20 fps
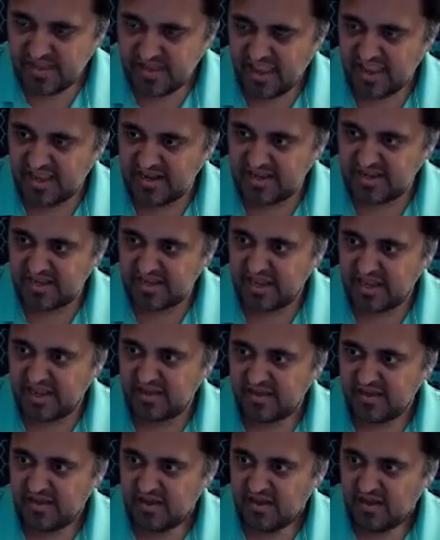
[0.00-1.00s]
and
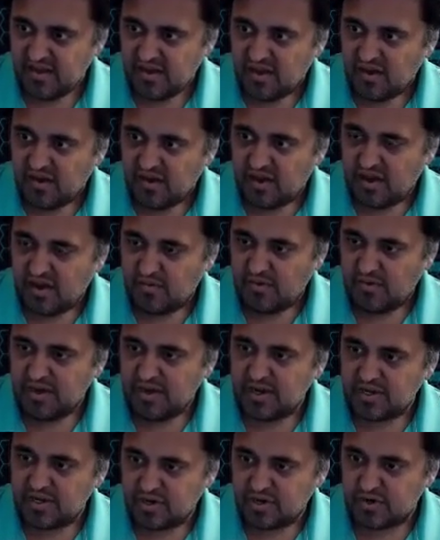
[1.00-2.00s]
when
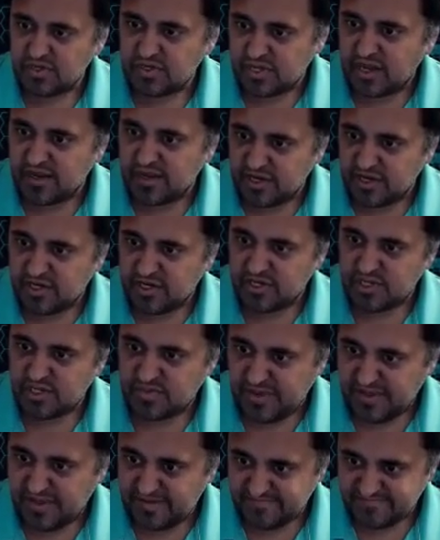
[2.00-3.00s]
it turns on, it should
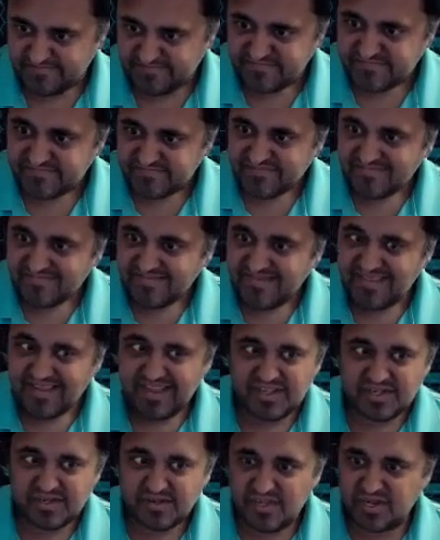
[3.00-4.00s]
spin.
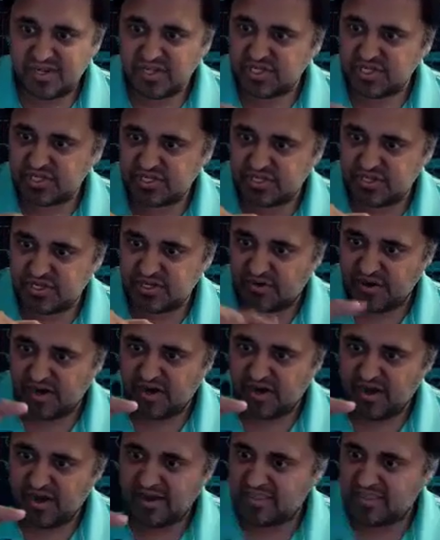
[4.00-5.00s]
And so they turn
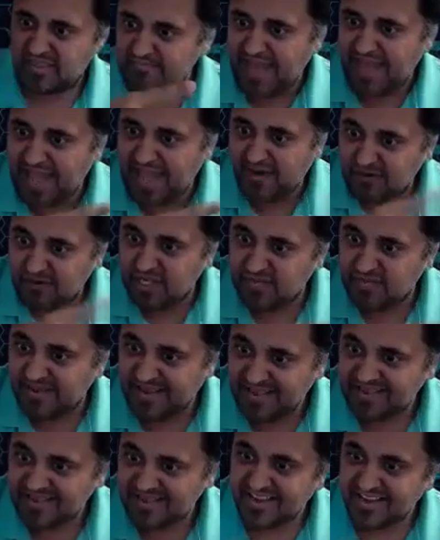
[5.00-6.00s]
it on, and the battery
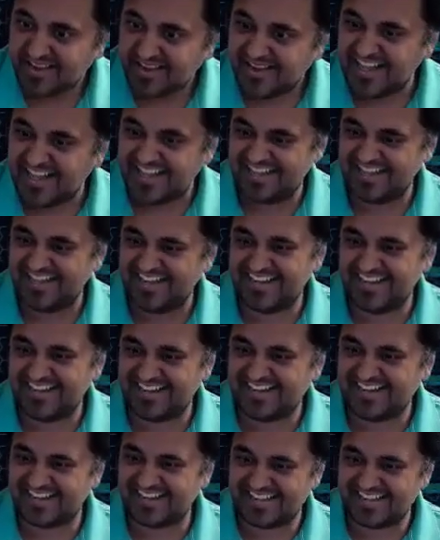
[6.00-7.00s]
spins,
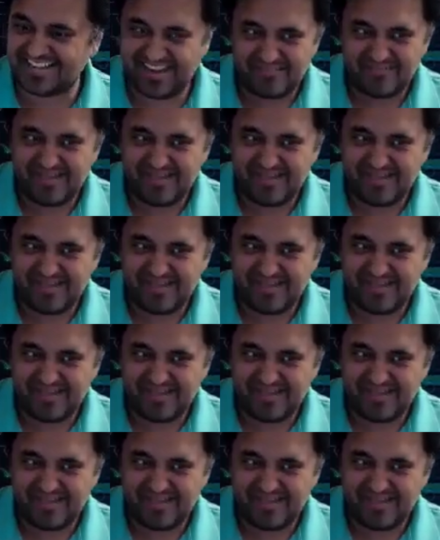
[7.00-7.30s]
because like